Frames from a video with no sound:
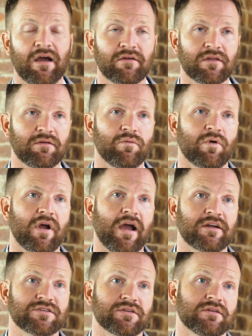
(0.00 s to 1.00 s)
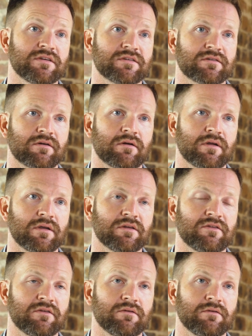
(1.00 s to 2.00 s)
Now that we're actually
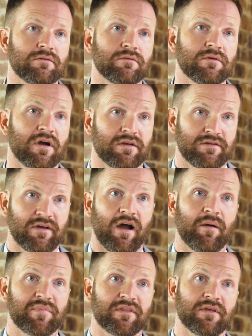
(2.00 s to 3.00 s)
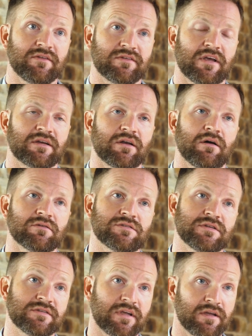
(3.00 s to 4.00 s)
starting to adopt these
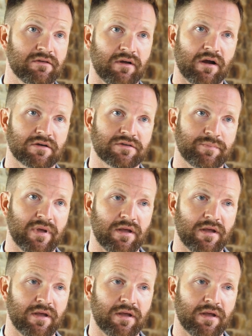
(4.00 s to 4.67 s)
technologies into our